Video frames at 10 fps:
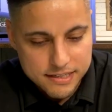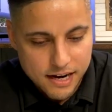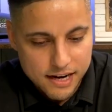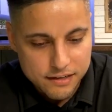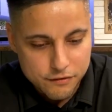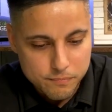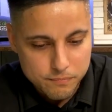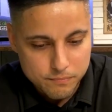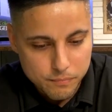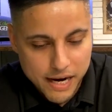kind of
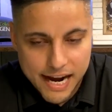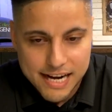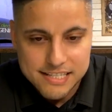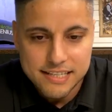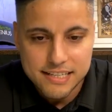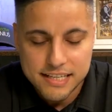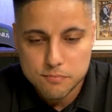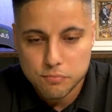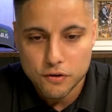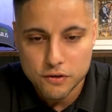by accident. His
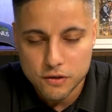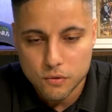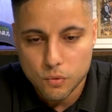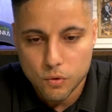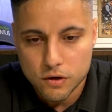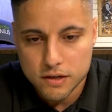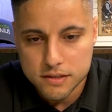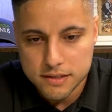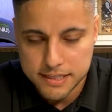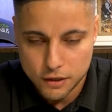brother was
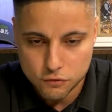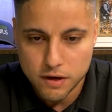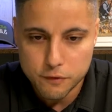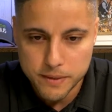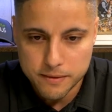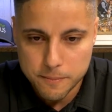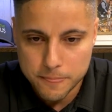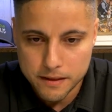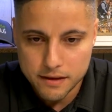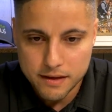a sales rep for me,
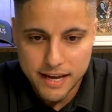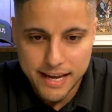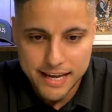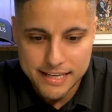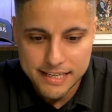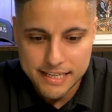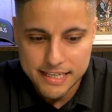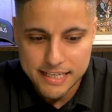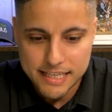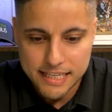and
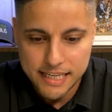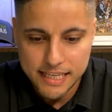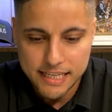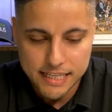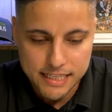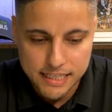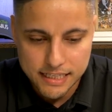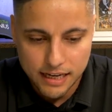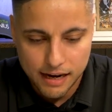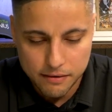
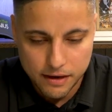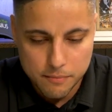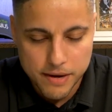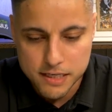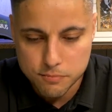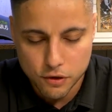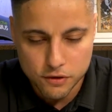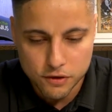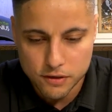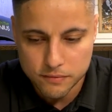I met his
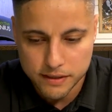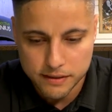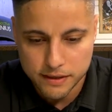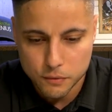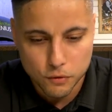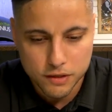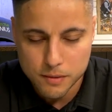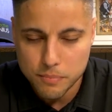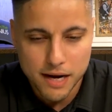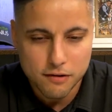brother. They were looking to
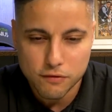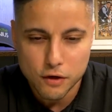buy a rental